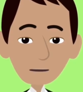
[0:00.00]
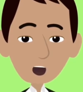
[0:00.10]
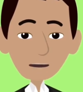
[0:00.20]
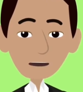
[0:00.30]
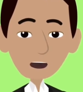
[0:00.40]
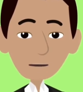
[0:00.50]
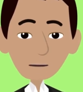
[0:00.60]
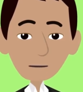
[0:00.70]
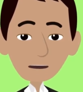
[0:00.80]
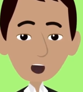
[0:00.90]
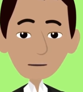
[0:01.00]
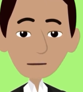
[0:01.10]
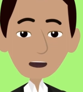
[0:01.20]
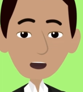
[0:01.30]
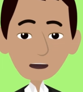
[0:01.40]
away. Feel
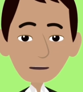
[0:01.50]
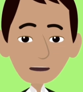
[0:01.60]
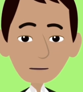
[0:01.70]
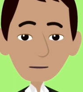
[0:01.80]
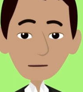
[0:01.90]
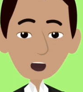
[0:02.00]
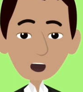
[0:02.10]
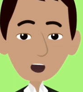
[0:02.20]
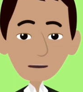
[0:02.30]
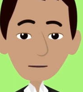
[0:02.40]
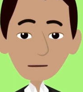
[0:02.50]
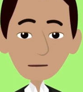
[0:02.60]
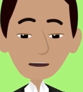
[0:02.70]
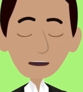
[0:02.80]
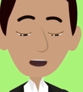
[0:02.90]
free to explore
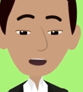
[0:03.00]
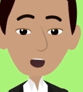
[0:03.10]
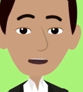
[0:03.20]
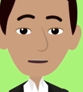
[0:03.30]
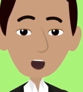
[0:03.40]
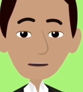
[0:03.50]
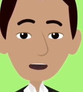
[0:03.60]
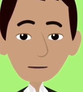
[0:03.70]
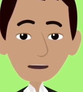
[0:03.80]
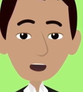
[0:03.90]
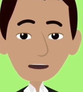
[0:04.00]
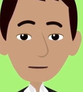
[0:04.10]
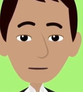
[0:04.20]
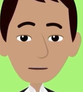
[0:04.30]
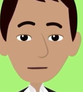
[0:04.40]
the many ideas within you,
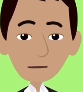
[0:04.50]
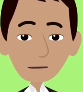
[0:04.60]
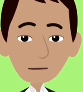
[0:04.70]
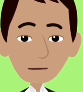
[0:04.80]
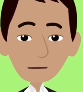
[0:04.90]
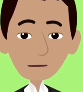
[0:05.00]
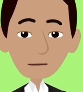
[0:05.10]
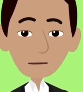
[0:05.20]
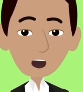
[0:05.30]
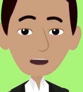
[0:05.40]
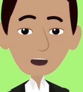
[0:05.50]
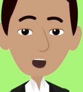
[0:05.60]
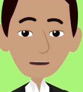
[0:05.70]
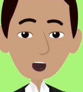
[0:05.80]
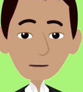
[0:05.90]
but
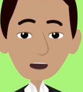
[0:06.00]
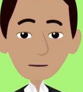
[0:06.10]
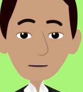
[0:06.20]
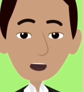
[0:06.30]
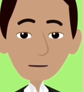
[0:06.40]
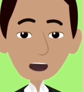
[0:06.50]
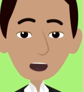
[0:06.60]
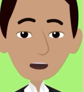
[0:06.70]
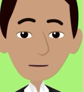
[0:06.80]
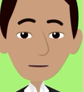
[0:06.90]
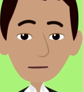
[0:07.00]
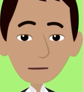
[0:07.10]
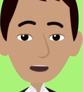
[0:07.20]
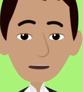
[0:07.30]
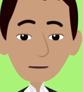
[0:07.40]
simply cease to act
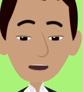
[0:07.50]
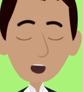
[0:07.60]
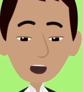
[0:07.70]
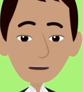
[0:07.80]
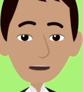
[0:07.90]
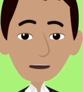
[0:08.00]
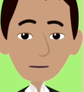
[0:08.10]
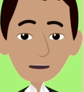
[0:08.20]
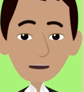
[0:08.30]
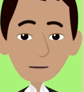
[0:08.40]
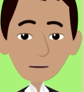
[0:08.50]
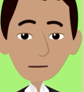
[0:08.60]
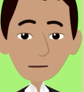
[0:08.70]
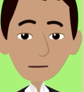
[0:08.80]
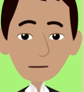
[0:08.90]
until you have made a conscious
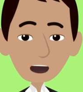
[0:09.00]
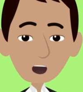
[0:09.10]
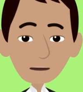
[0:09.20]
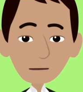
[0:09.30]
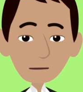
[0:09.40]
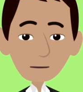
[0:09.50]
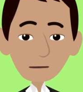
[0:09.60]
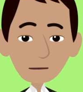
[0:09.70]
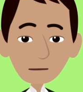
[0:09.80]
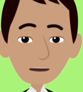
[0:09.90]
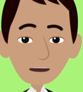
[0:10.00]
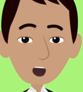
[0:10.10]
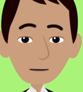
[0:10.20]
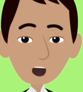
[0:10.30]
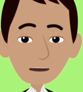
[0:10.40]
choice of
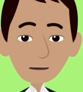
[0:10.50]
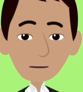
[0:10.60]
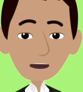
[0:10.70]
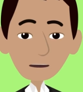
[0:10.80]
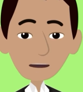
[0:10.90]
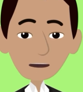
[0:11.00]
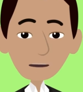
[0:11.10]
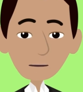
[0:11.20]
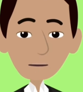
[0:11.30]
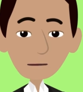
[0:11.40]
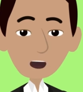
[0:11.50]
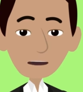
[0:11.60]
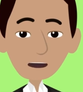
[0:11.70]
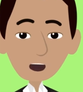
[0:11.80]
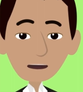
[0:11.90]
what you wish to believe, and
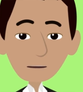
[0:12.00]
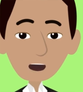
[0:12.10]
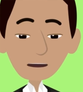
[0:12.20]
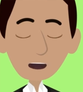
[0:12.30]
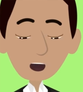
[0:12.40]
again, through your